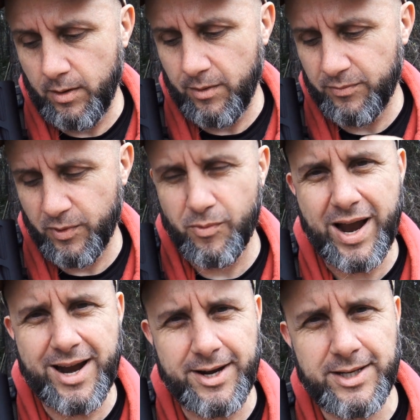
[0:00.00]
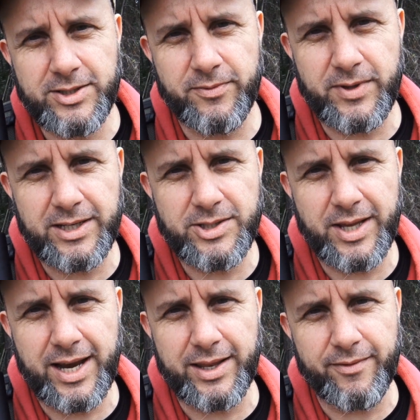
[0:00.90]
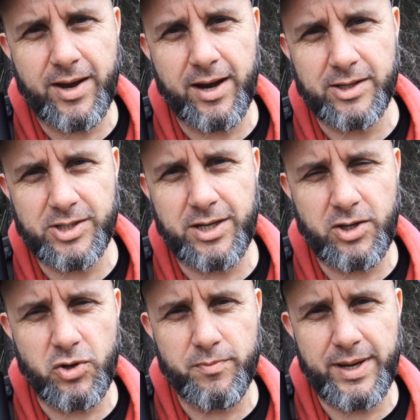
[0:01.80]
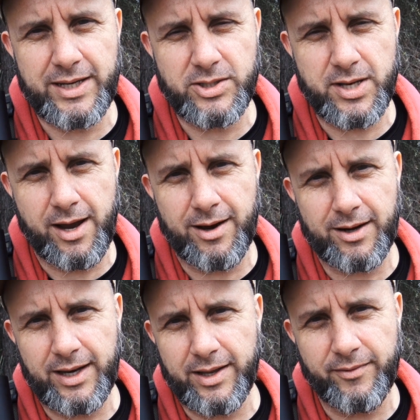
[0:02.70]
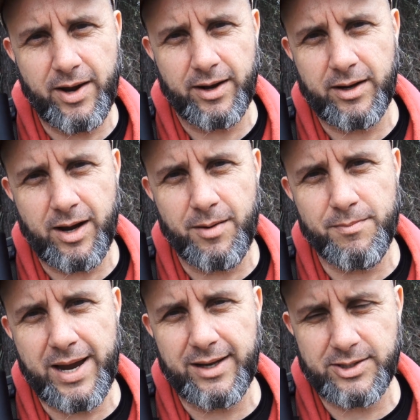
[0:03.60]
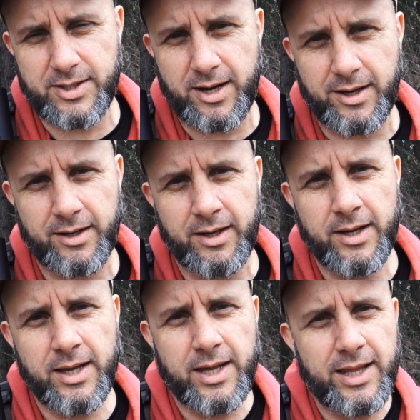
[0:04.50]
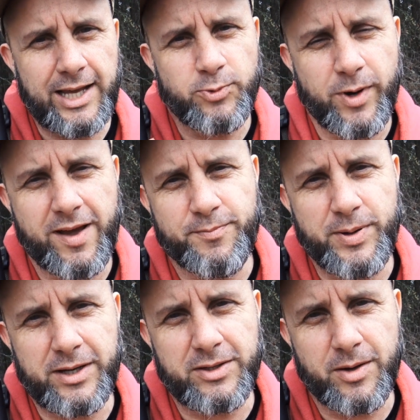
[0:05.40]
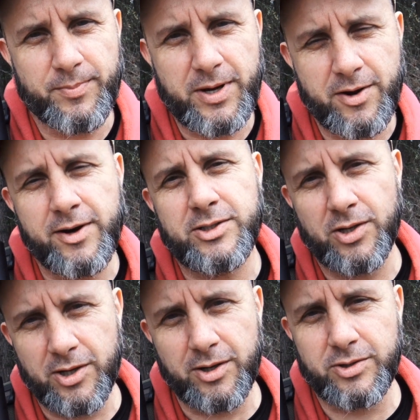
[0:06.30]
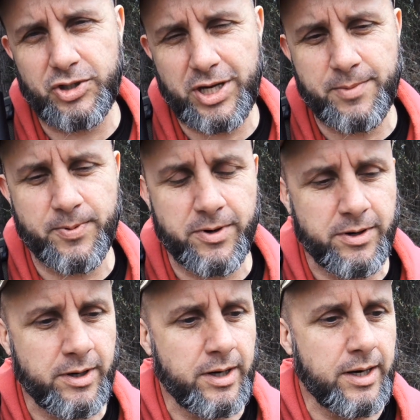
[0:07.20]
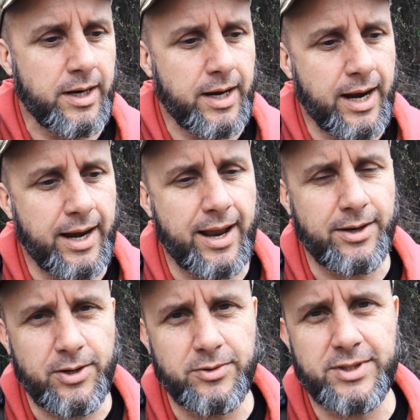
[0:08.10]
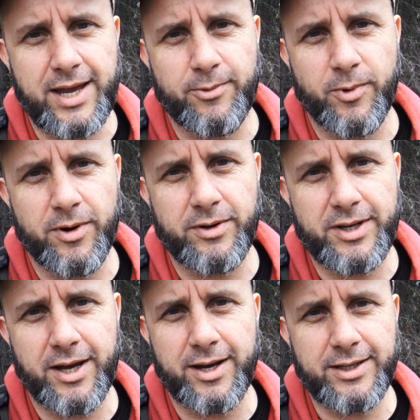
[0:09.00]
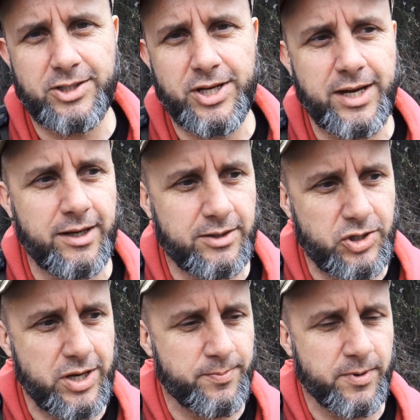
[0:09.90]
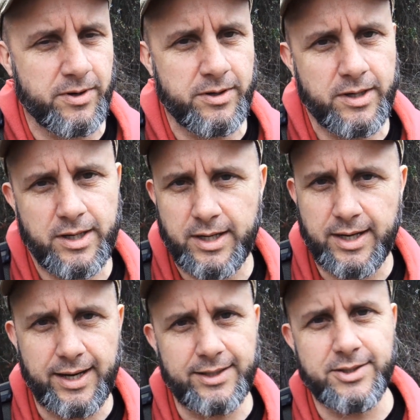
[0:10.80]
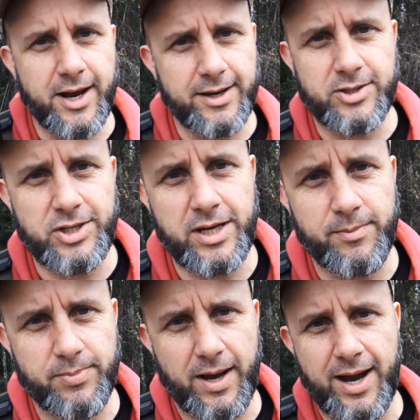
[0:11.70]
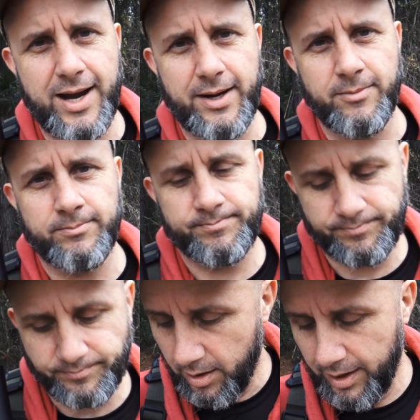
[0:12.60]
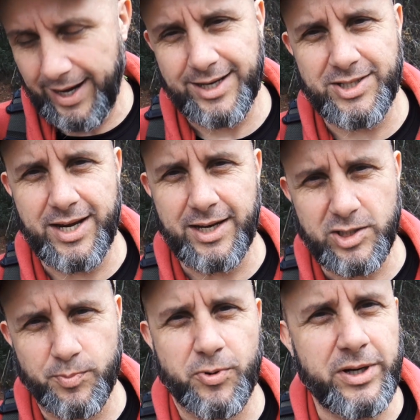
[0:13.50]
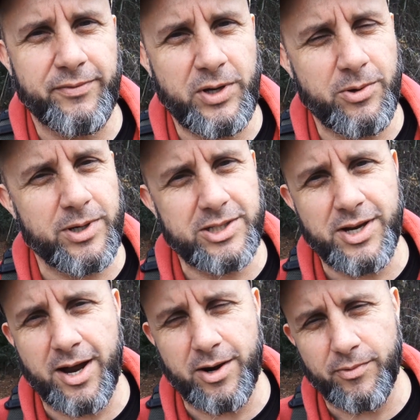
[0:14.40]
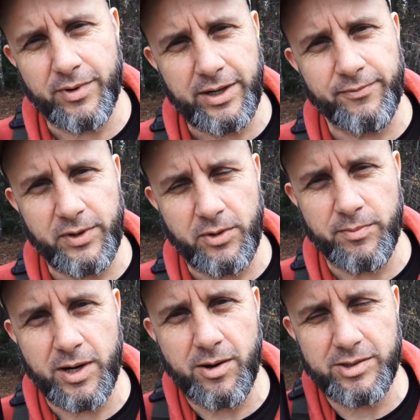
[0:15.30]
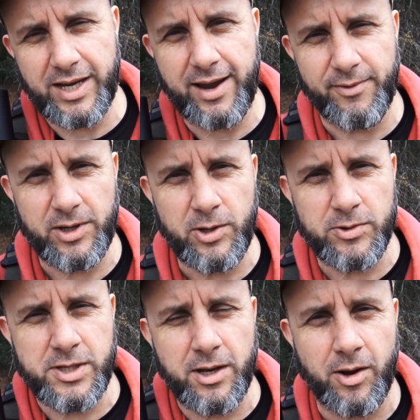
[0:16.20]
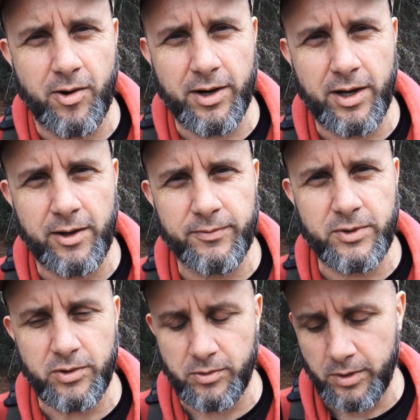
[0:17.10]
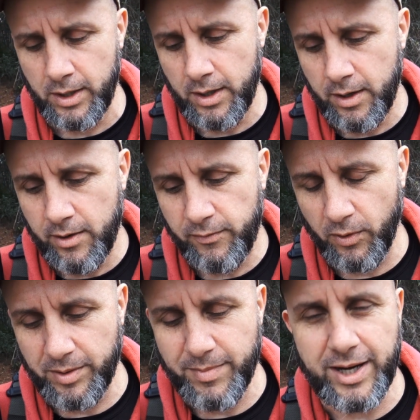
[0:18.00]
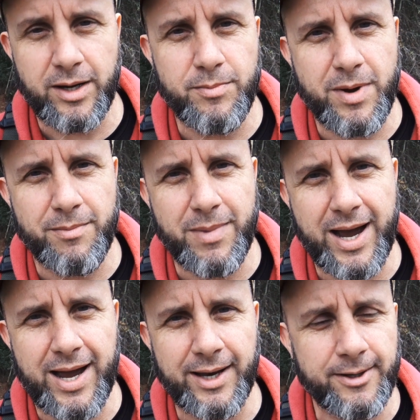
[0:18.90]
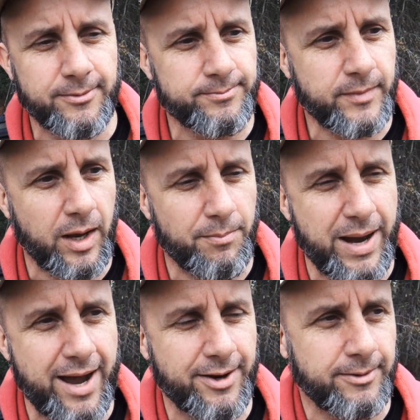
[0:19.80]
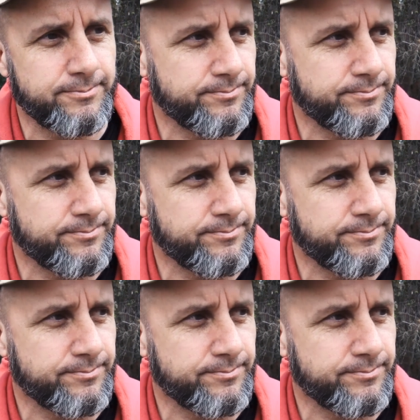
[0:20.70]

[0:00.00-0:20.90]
varieties of this thing. They've got a CQB stock and they've got a combat stock. That's what I've picked up here. It's a little cheaper, and I use that word tongue-in-cheek, cheaper. It's not a cheap item. Like I say, it's a preview, it's not a review because I haven't used it long enough to fully make up my mind about it.